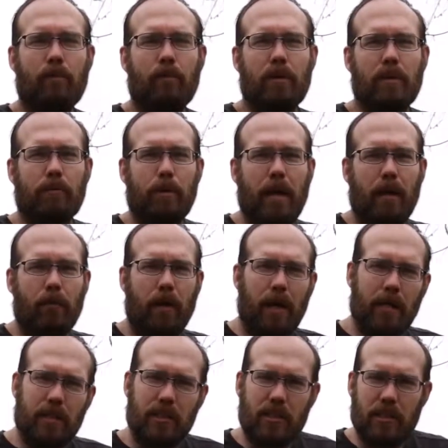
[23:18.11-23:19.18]
Well, the
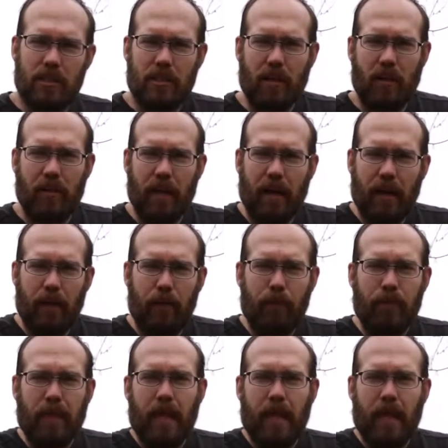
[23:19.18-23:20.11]
bandwagon's just starting out.